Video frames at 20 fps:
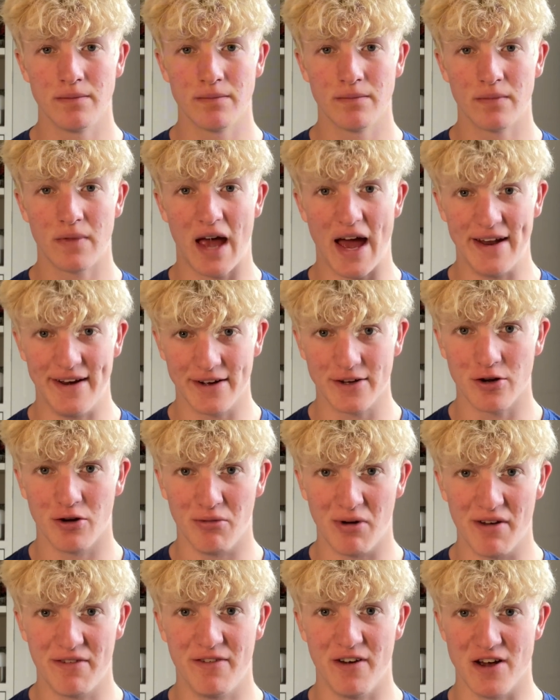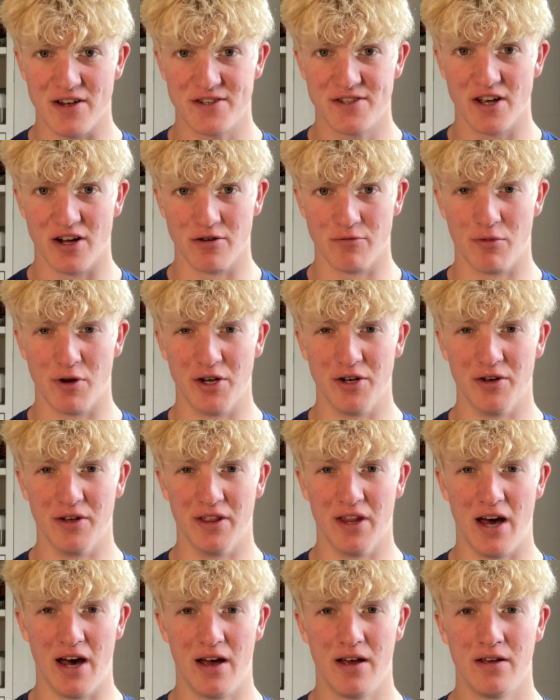And I got my first dunk by doing
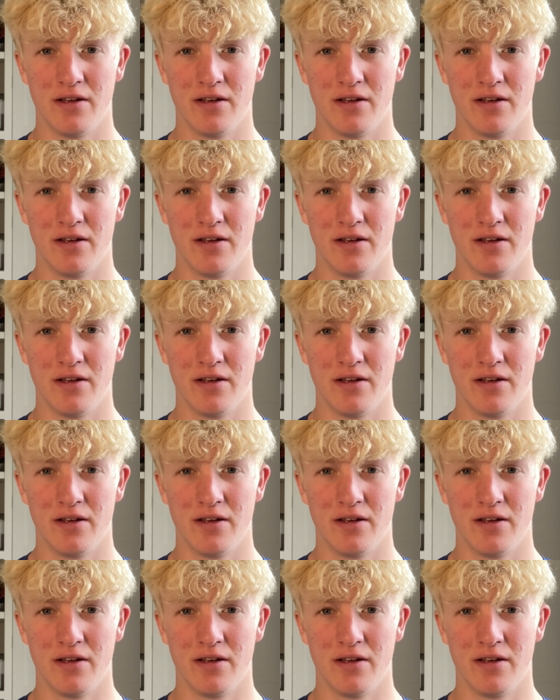that.